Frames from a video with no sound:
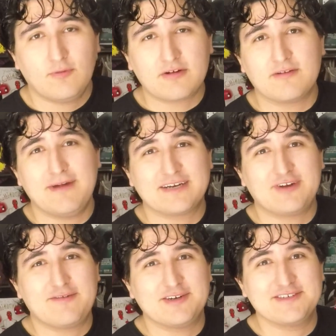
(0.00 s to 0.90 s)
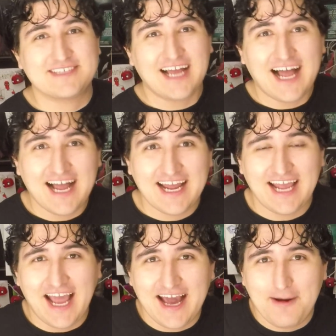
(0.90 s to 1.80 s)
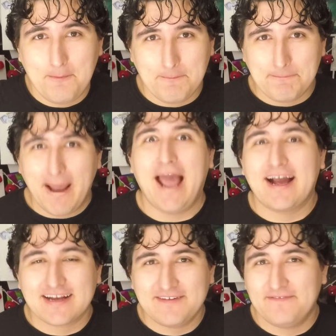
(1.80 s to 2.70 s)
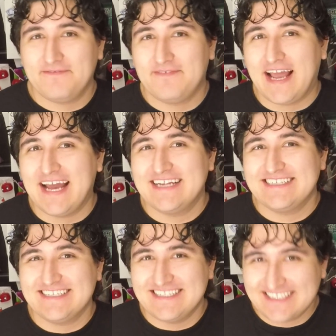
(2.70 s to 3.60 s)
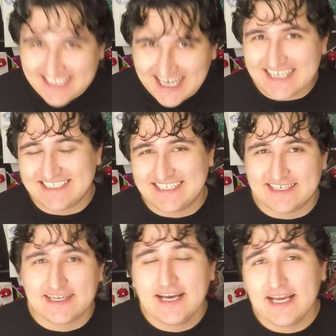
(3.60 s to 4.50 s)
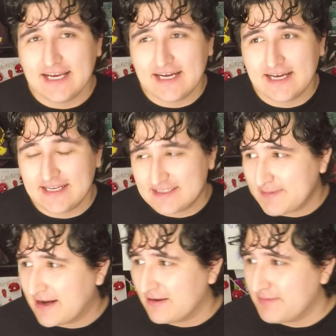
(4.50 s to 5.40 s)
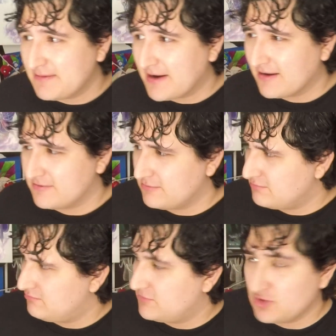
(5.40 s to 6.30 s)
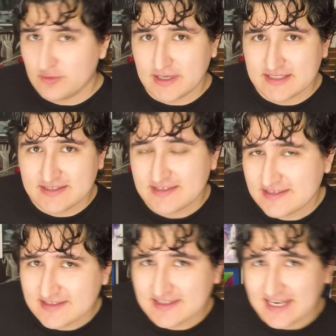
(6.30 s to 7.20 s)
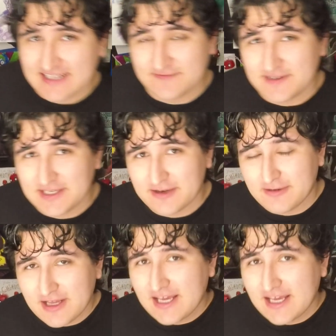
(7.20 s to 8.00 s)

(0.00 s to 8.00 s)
Welcome back, travelers. I am back. Fantastic. It's been about 2 months since the last video.